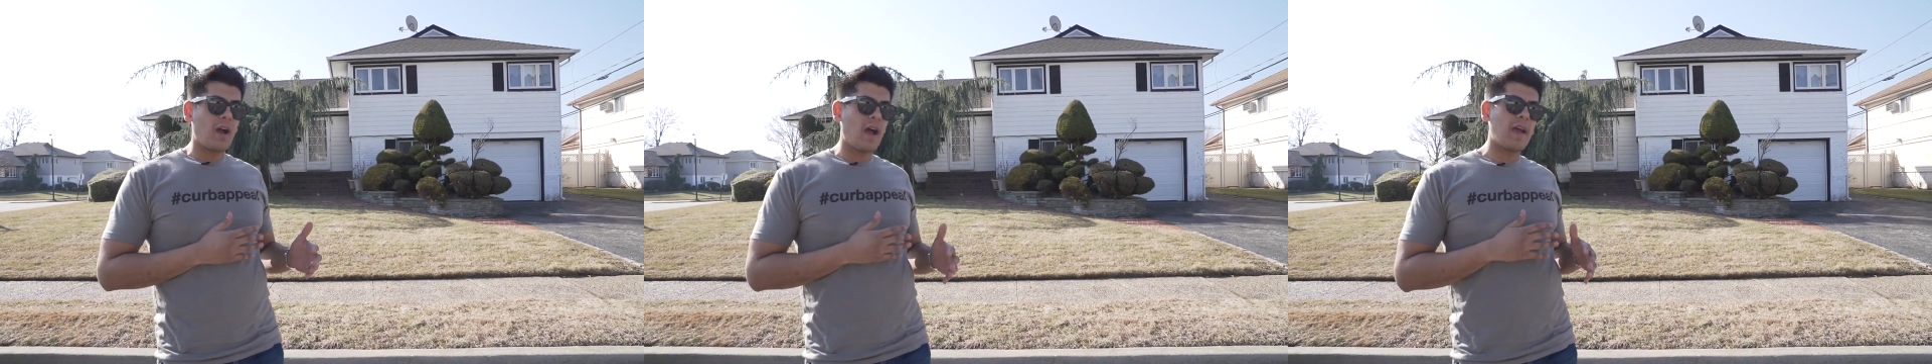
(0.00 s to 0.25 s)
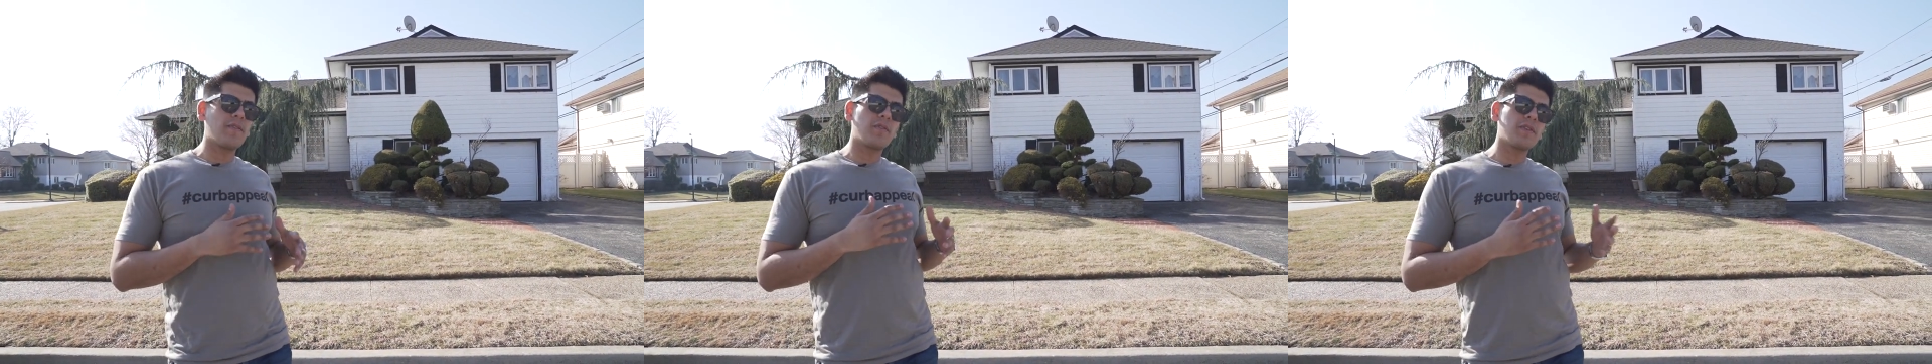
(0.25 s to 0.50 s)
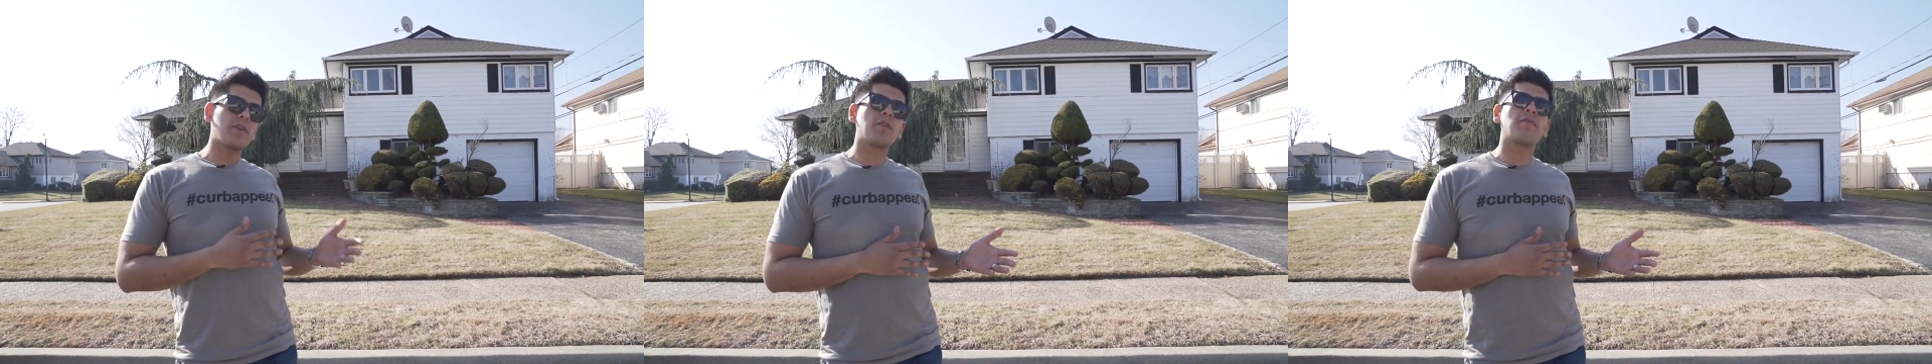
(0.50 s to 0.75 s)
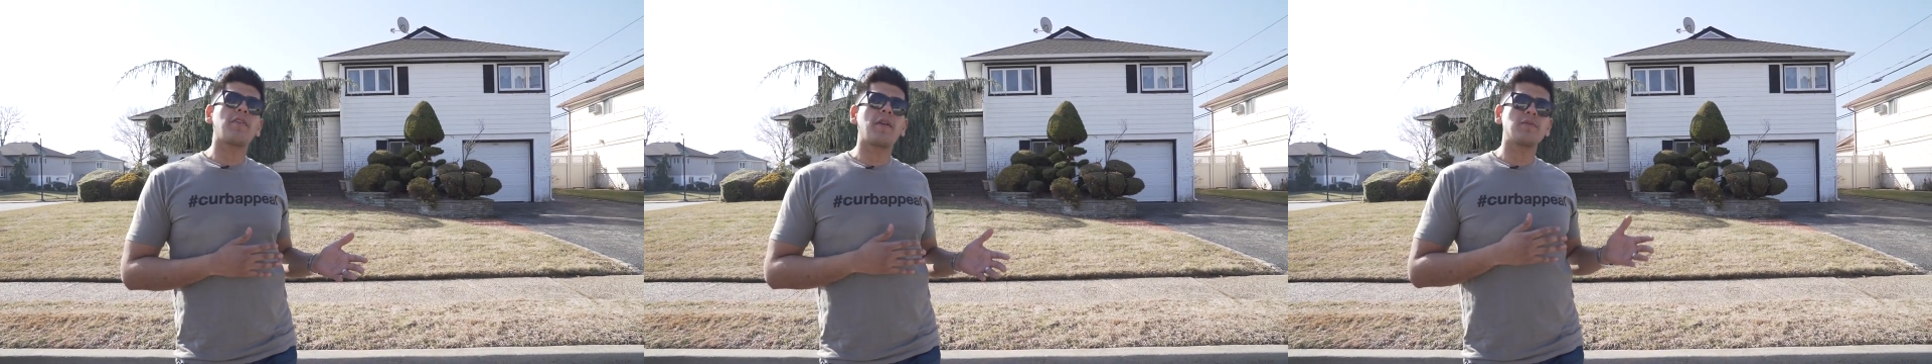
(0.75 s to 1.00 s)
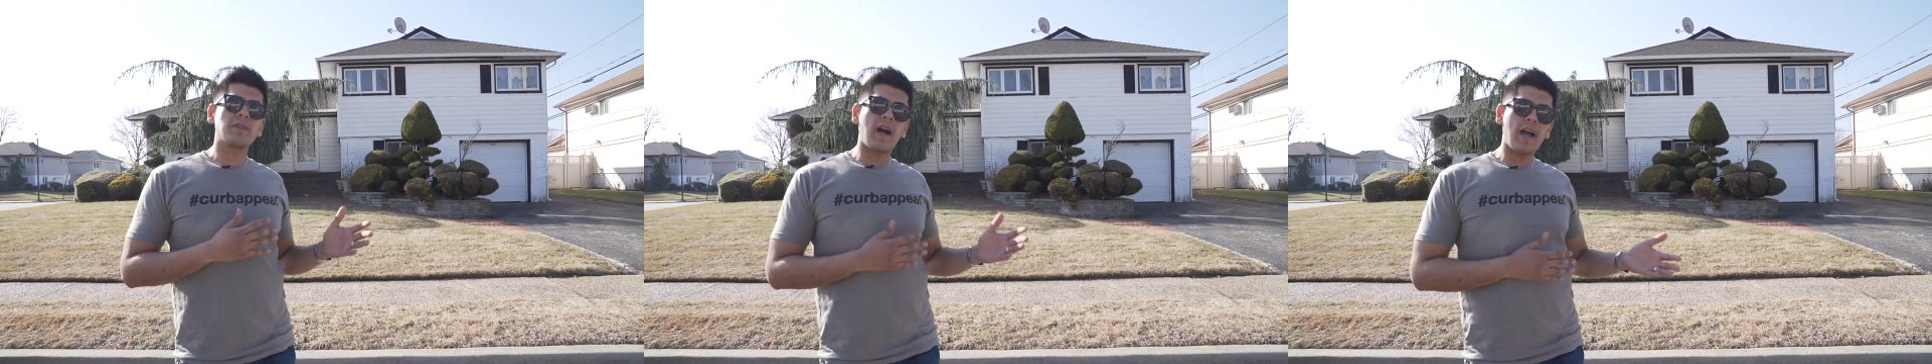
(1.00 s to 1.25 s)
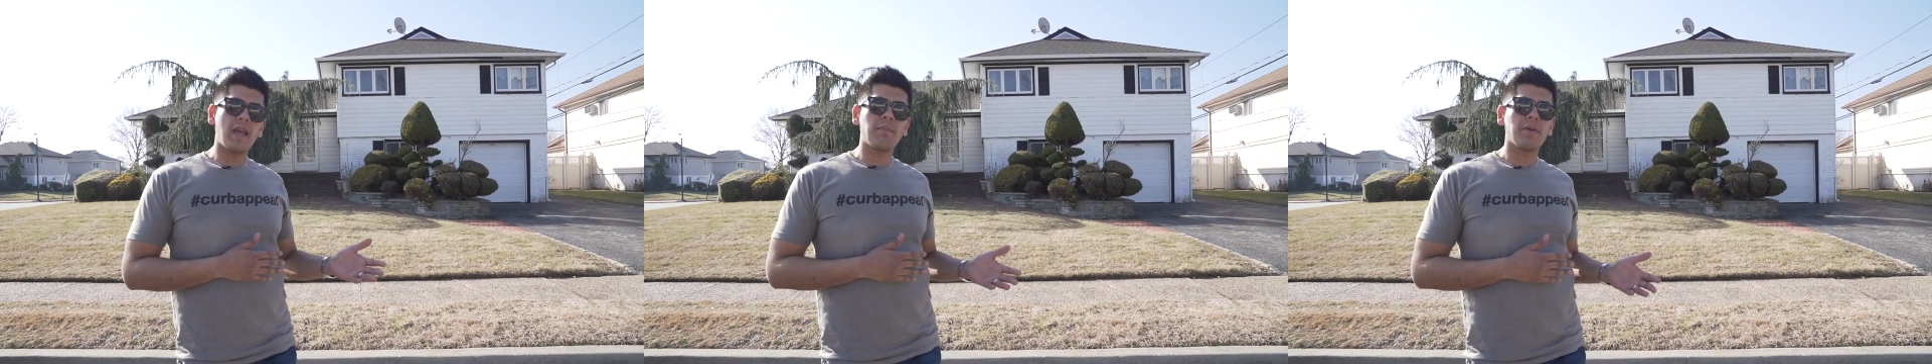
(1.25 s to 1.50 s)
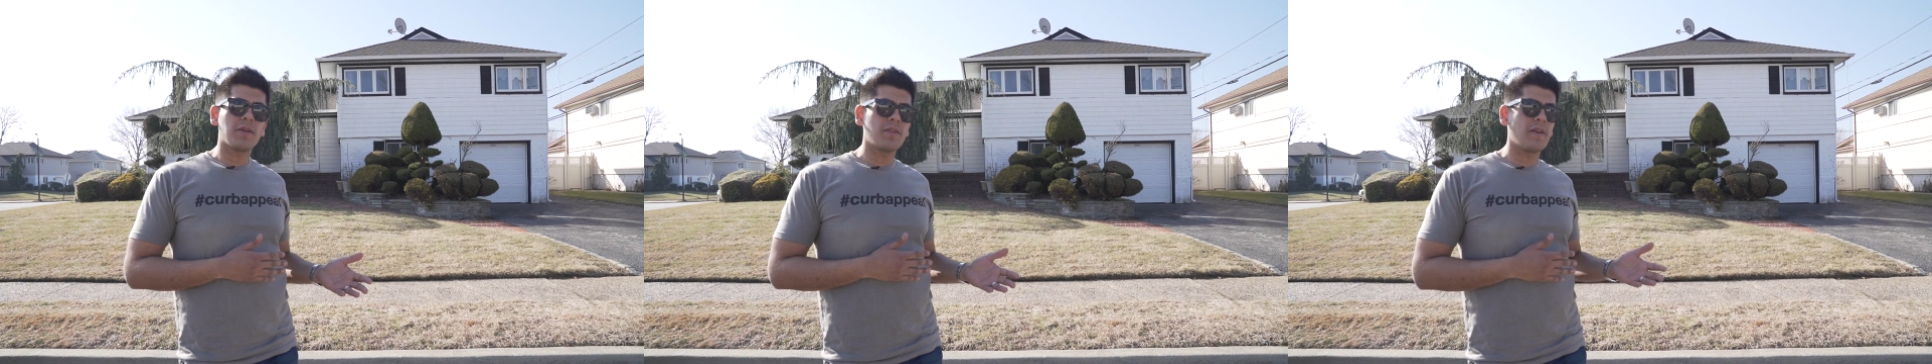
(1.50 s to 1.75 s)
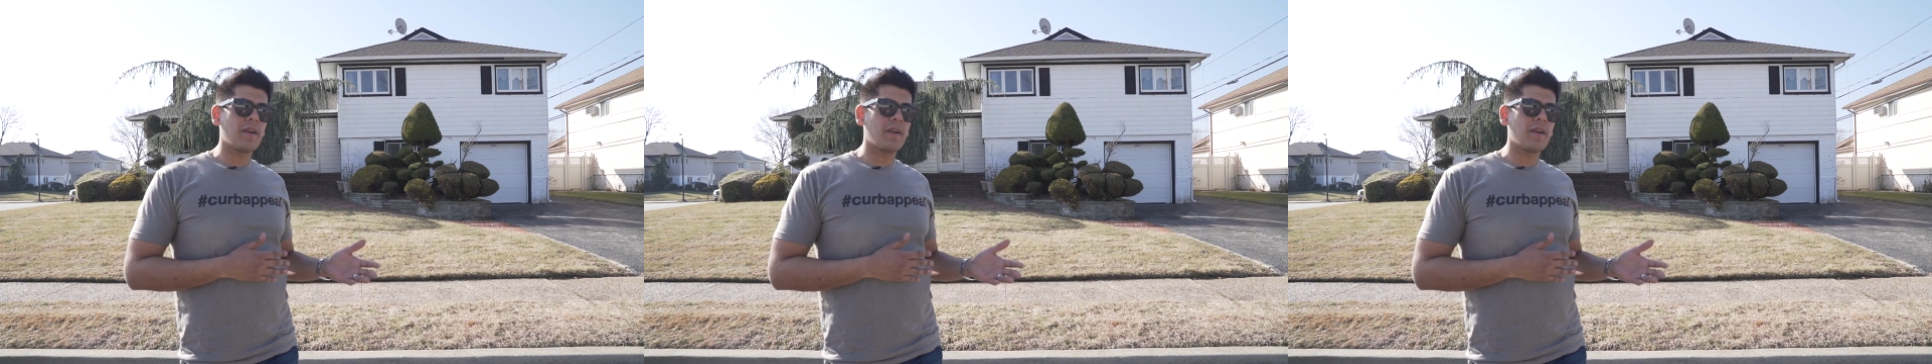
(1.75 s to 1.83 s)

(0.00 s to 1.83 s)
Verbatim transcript: I have a really good friend who's a high-end builder